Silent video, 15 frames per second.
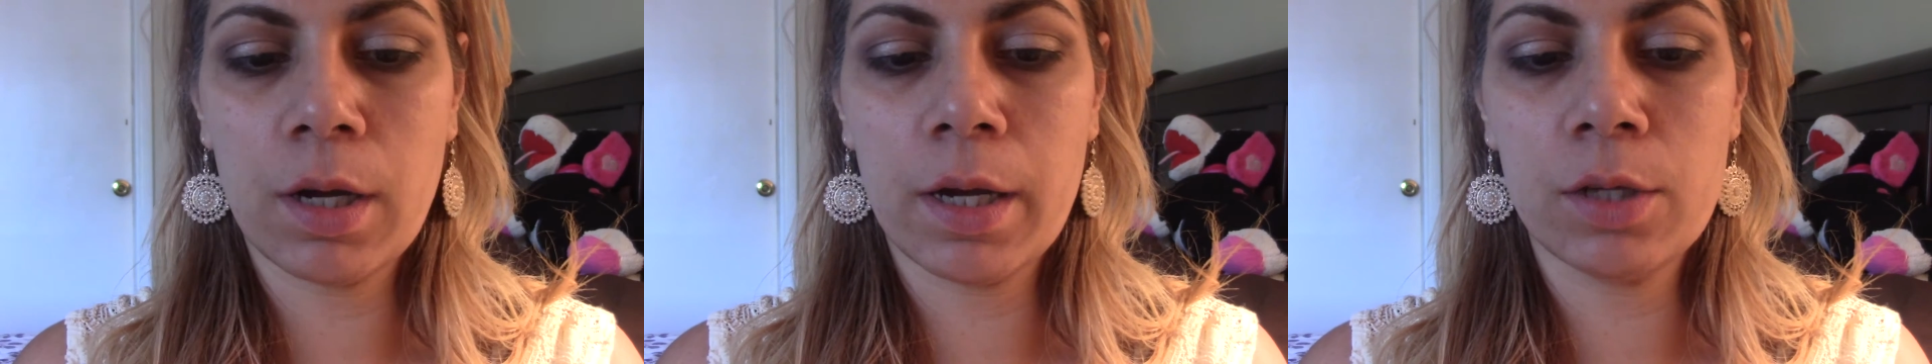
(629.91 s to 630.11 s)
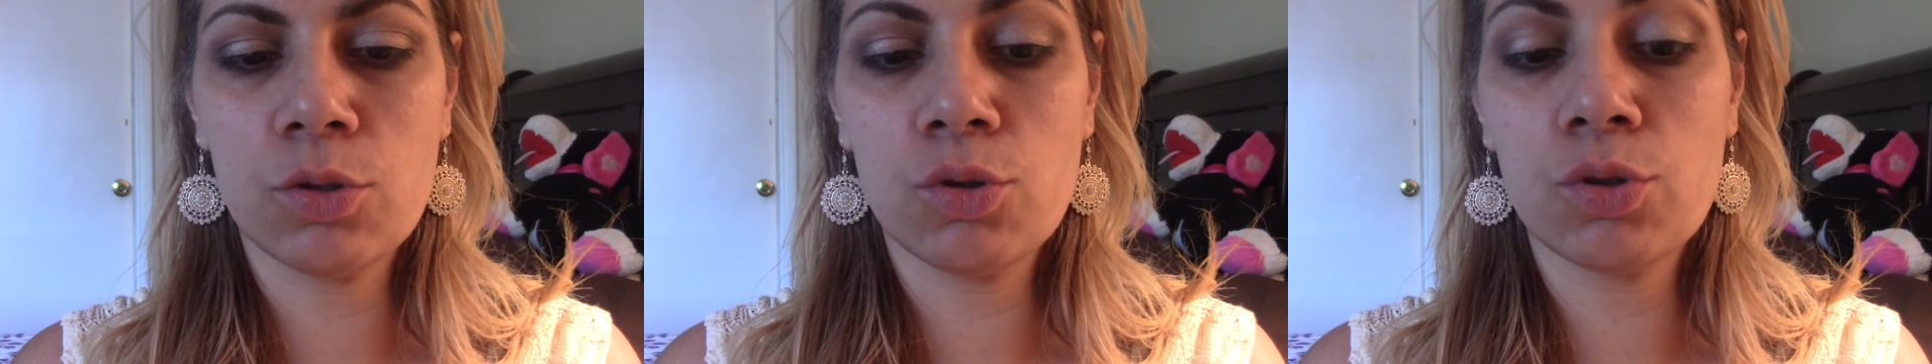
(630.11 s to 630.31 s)

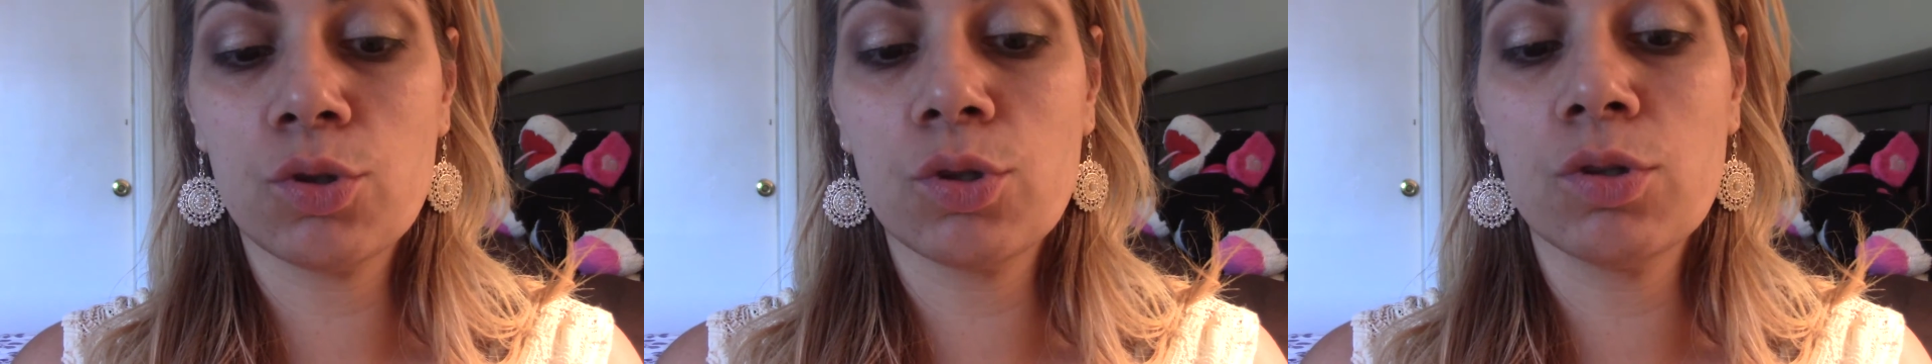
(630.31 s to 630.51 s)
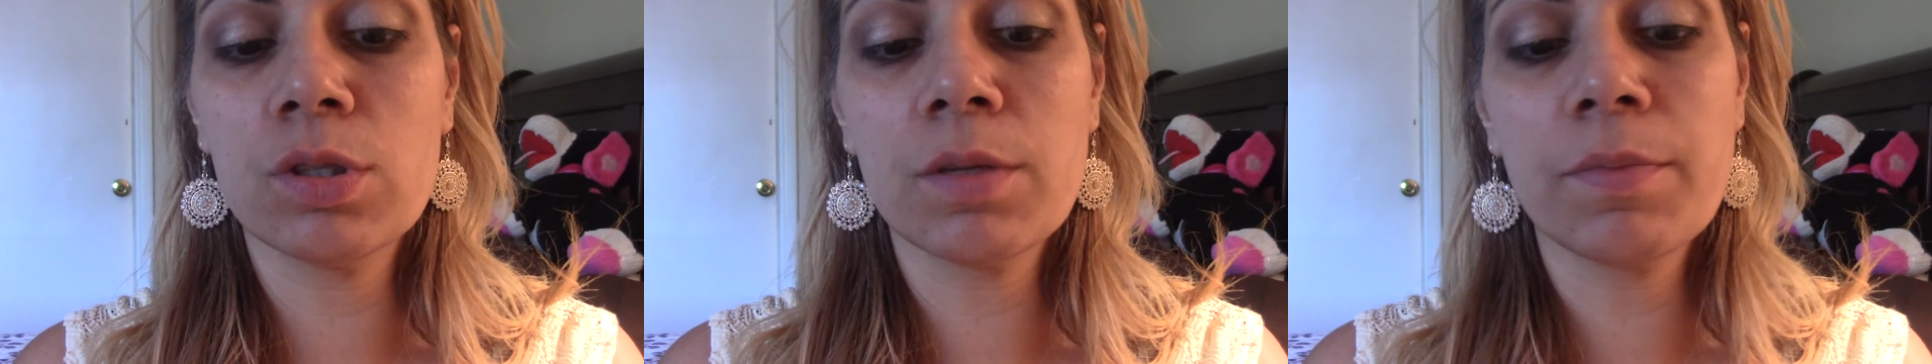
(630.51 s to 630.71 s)
I choose to
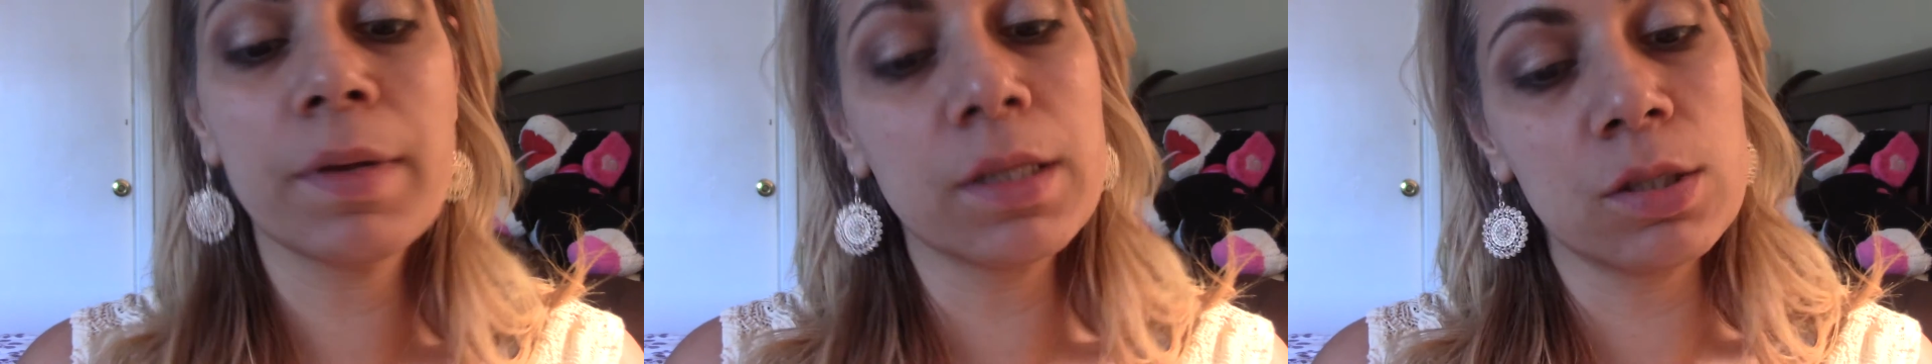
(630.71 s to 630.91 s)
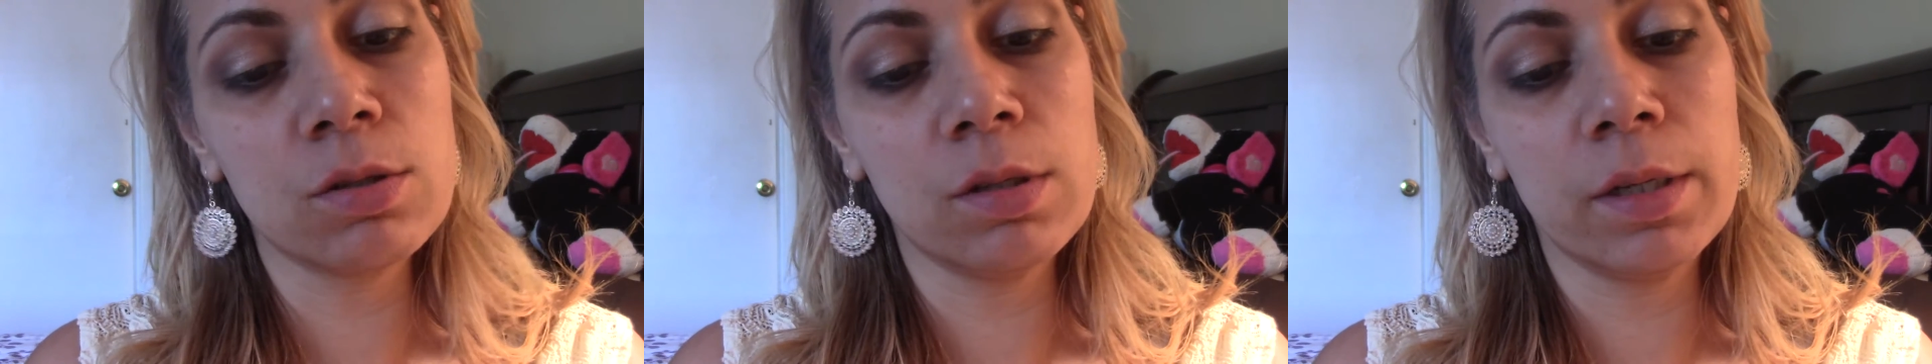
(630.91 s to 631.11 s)
use the
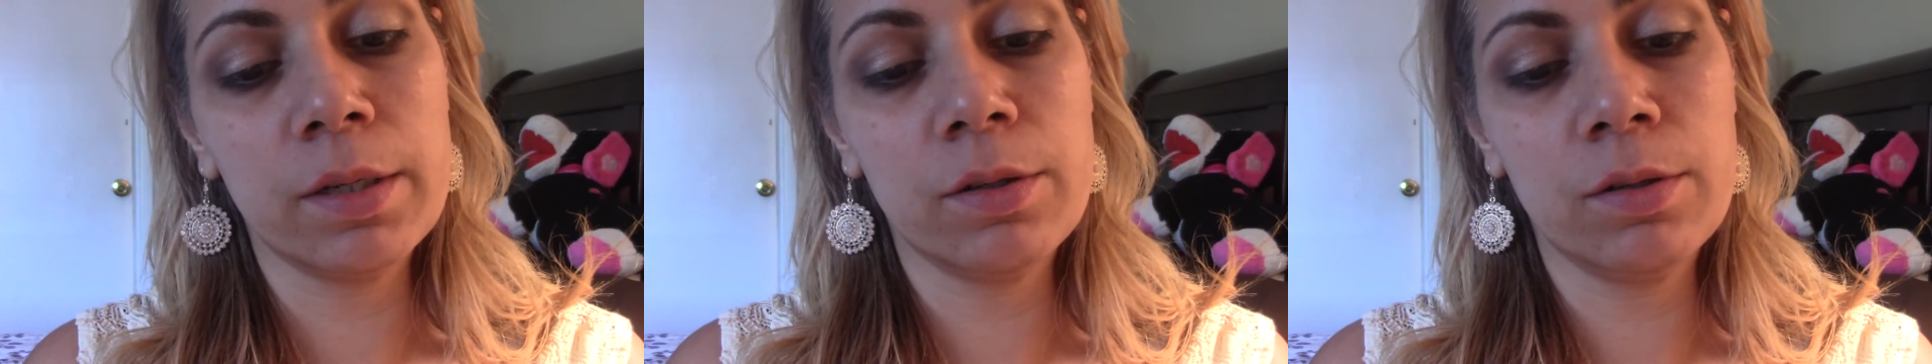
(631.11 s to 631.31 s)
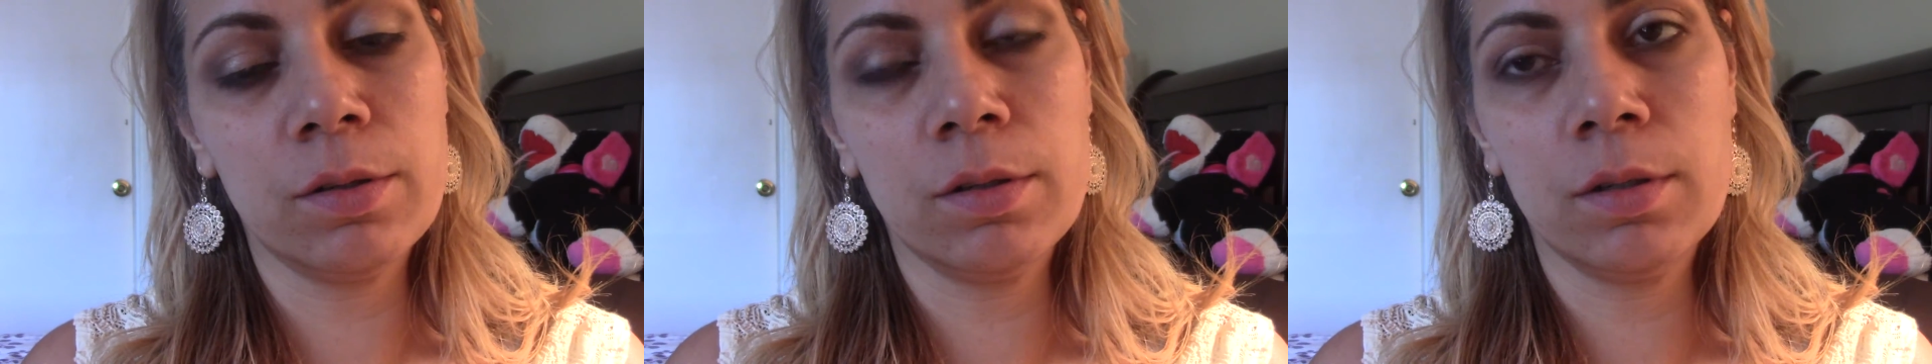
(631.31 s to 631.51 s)
pencil liner.